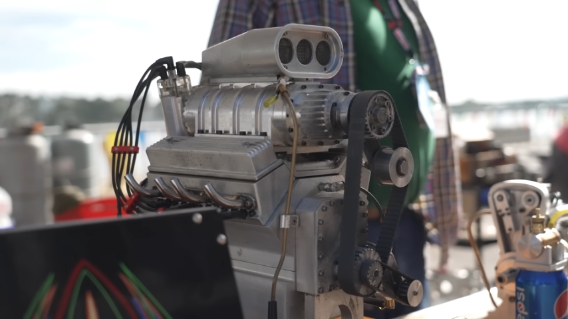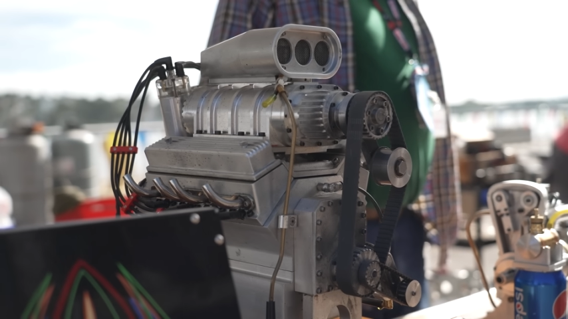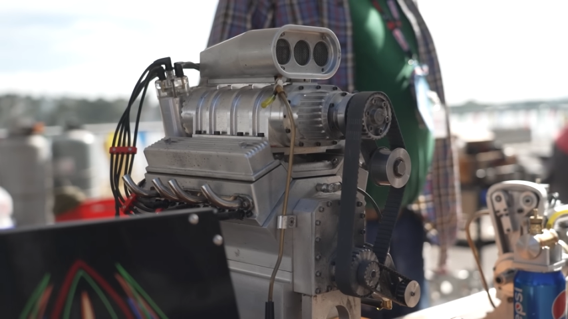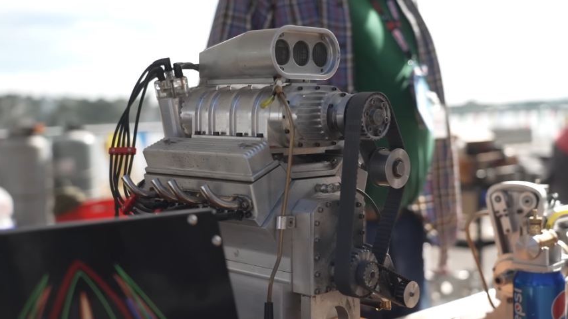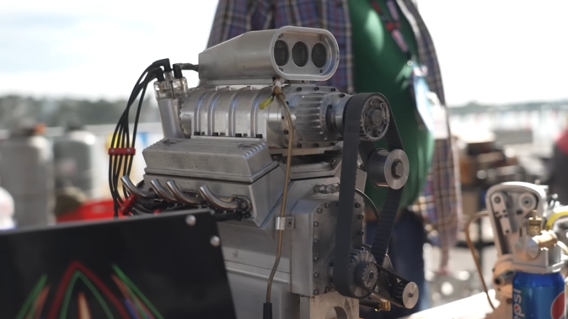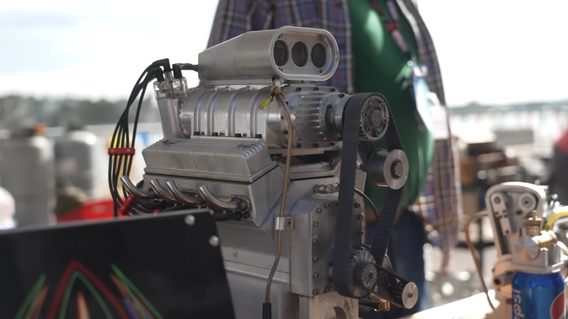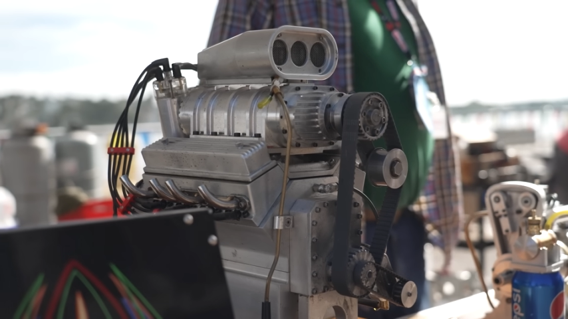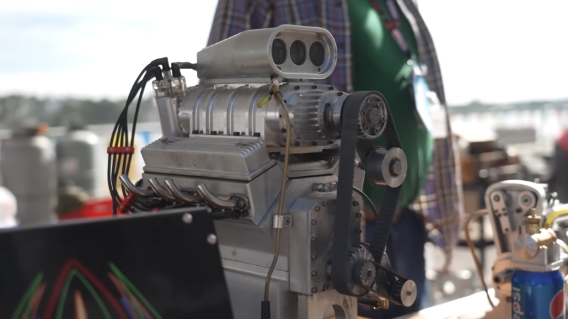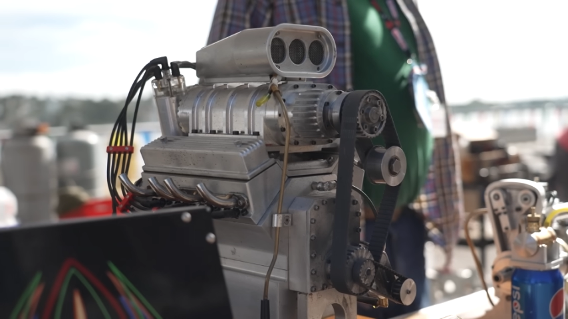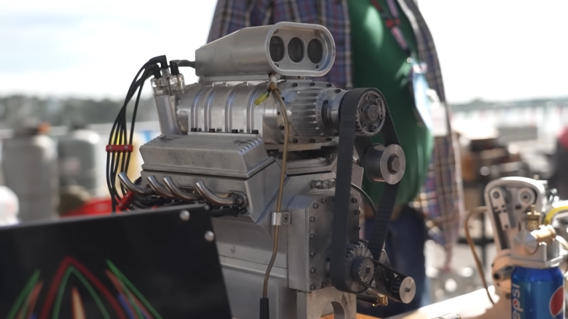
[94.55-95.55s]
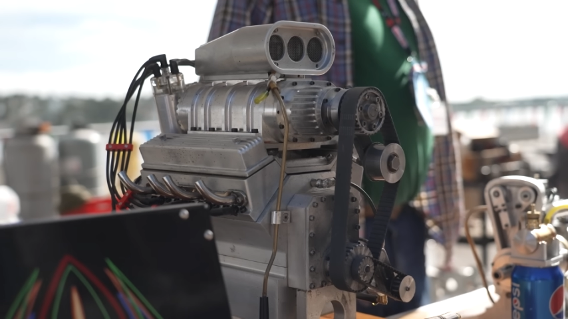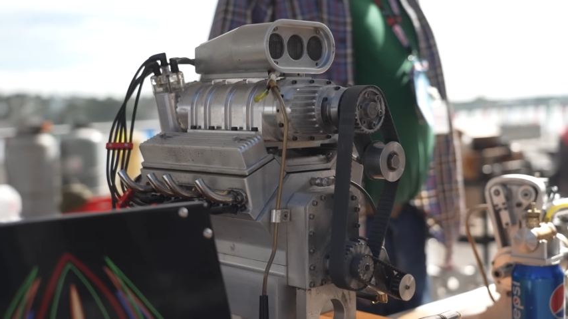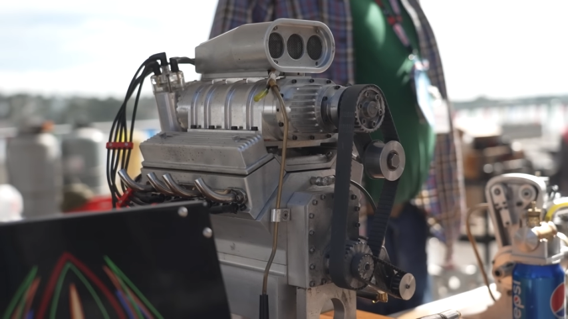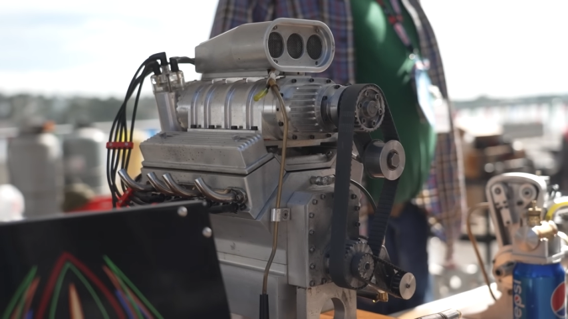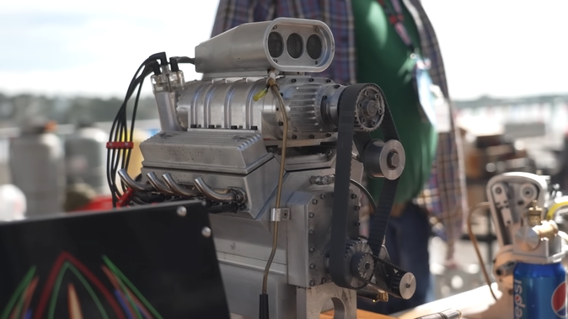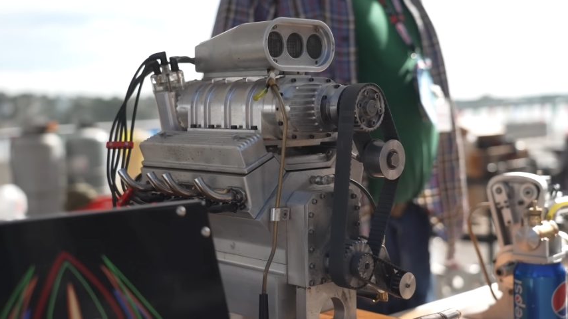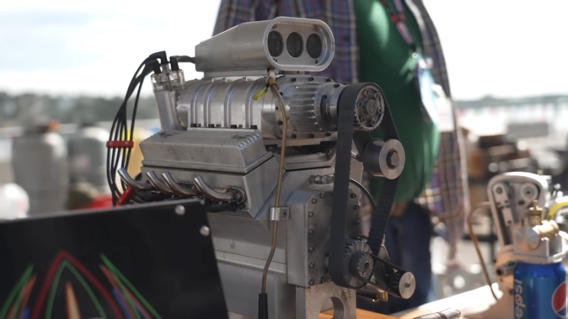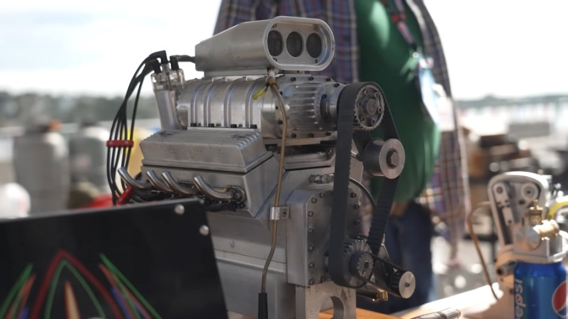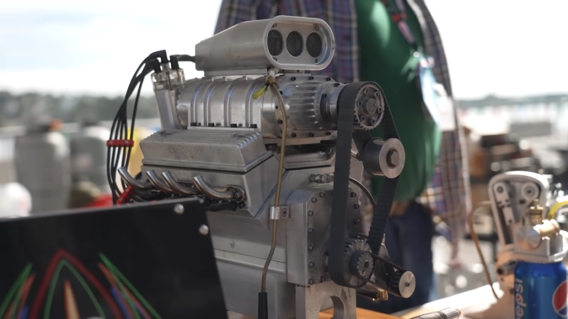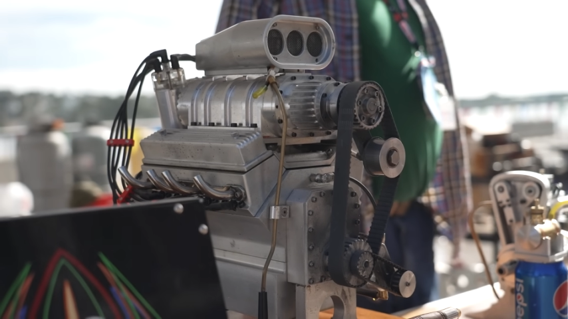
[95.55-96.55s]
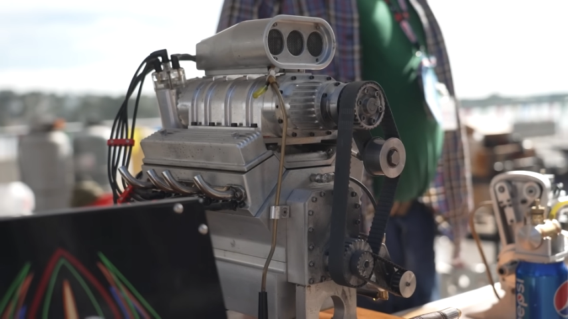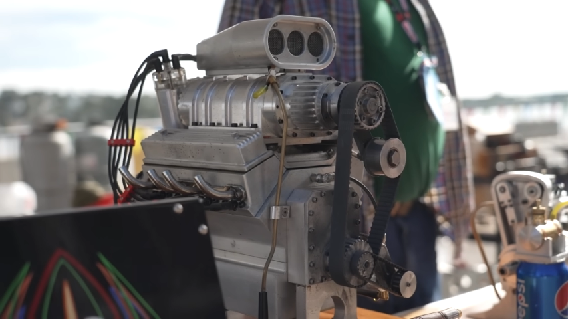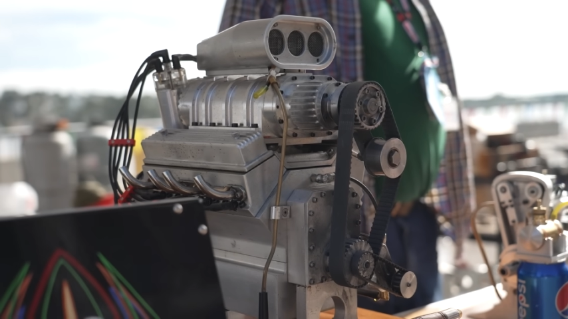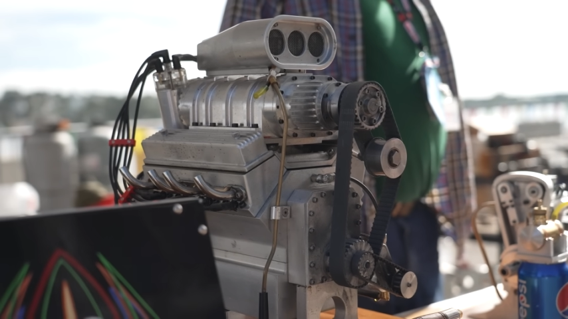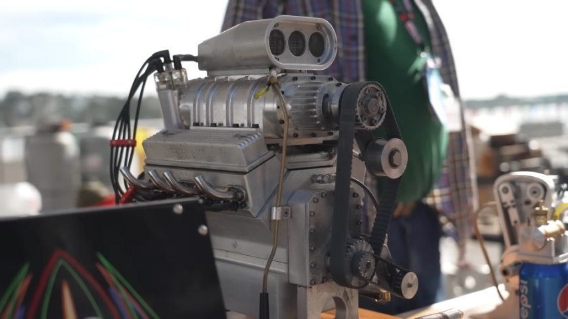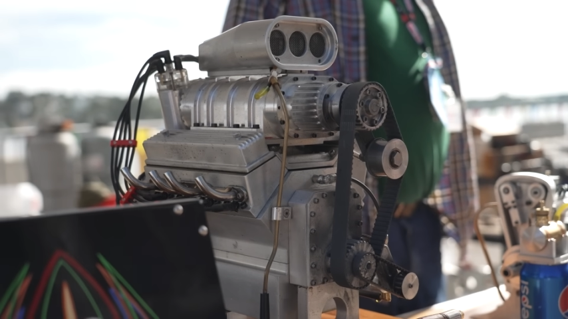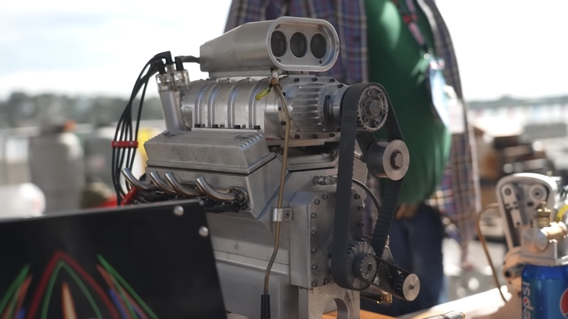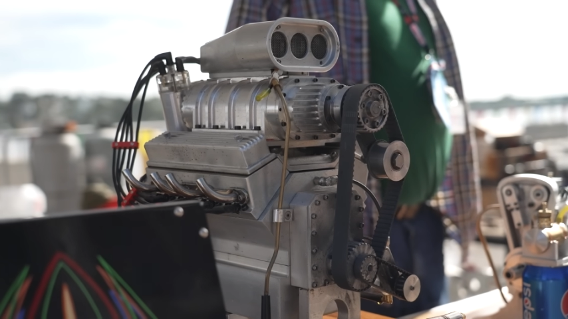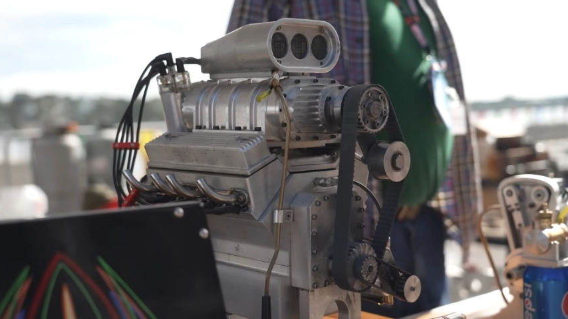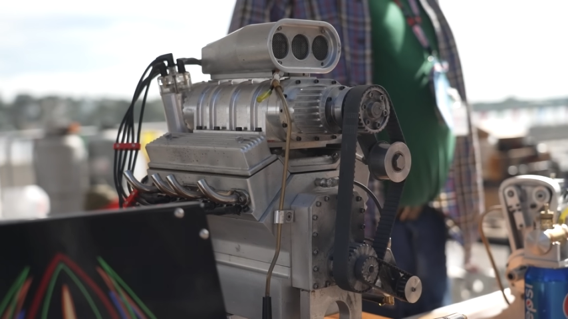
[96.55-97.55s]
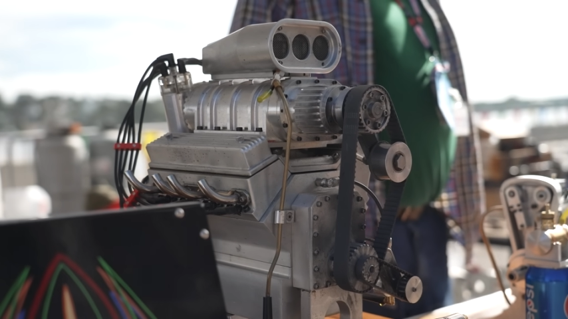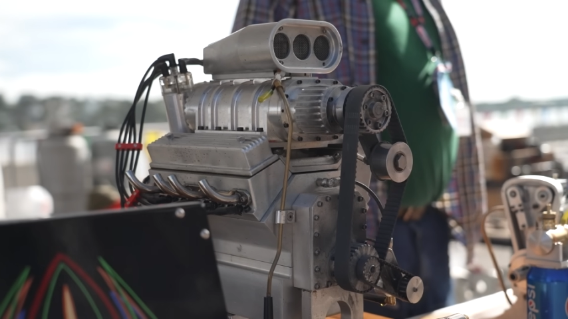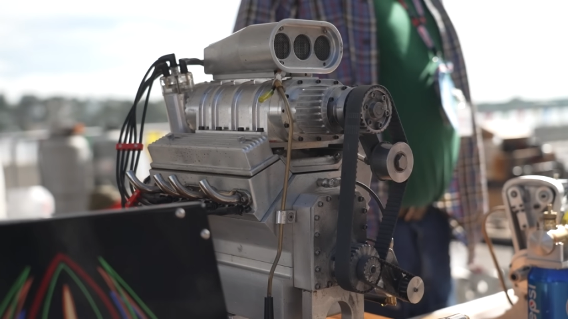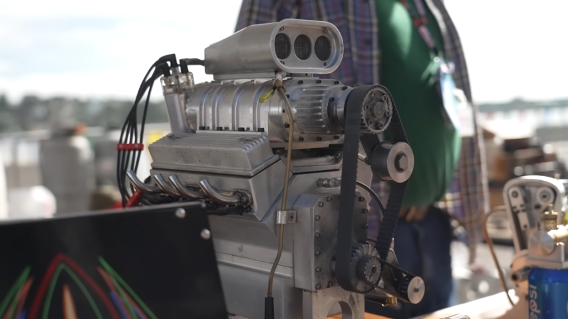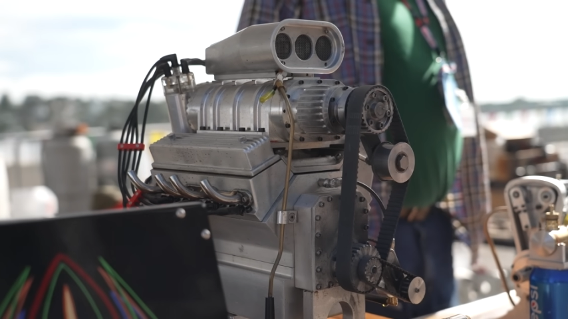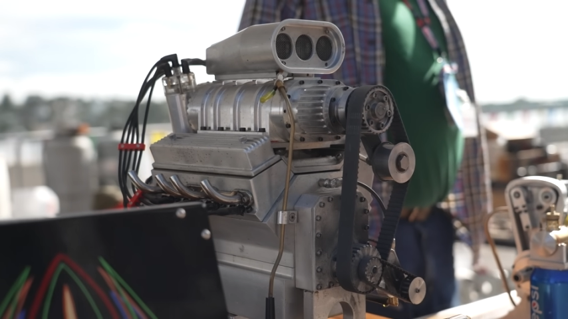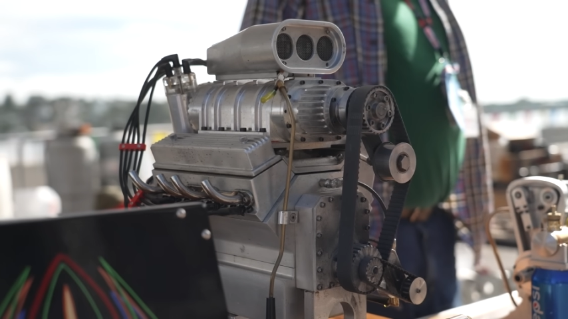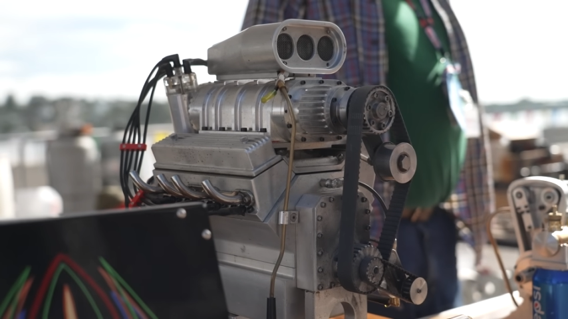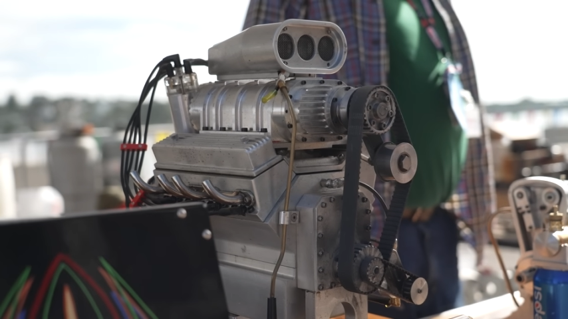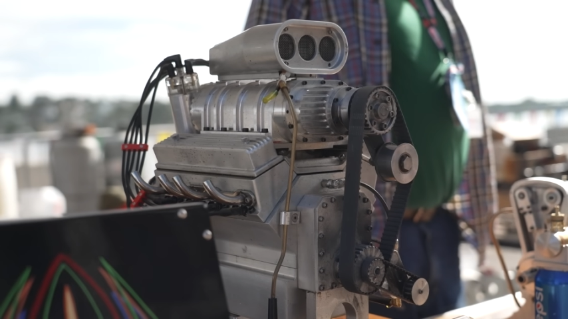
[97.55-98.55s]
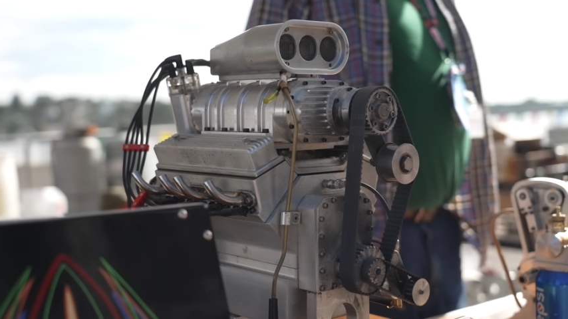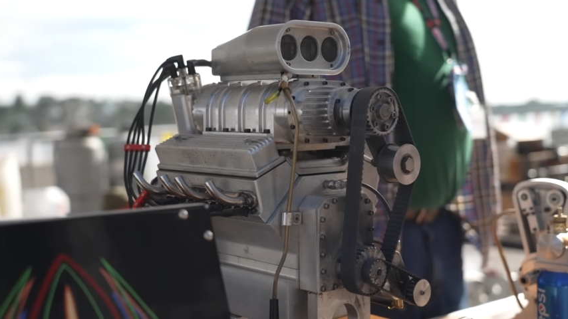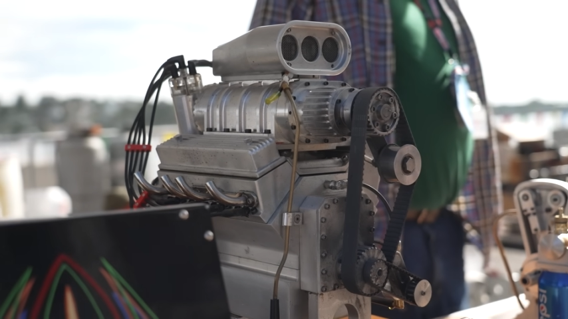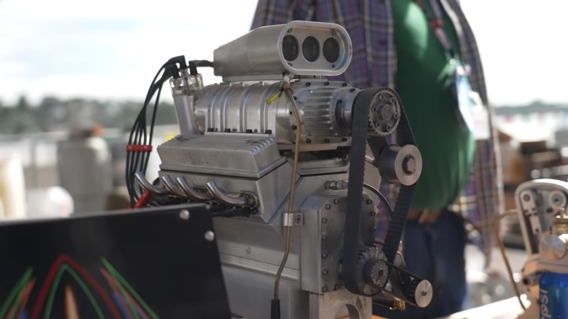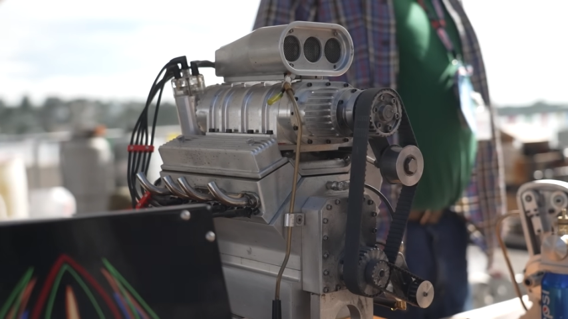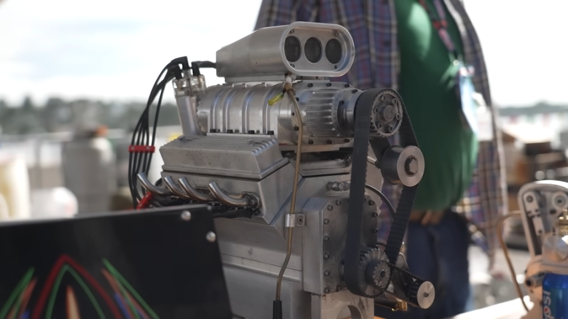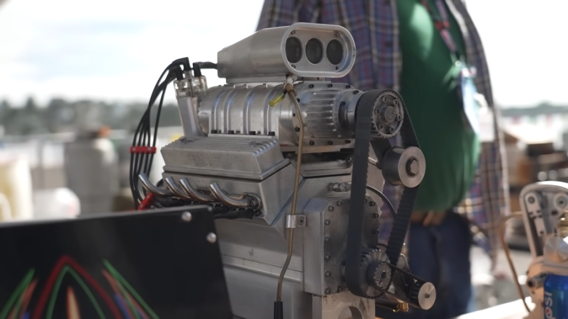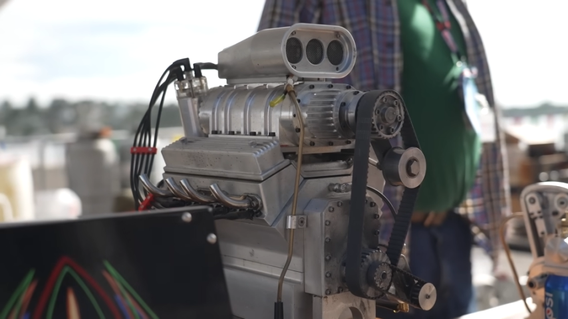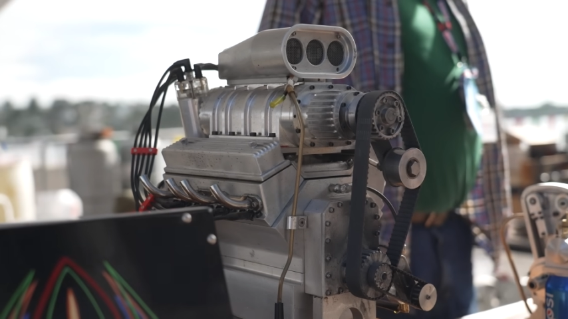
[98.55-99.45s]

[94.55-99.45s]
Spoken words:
[unreadable: no face in view]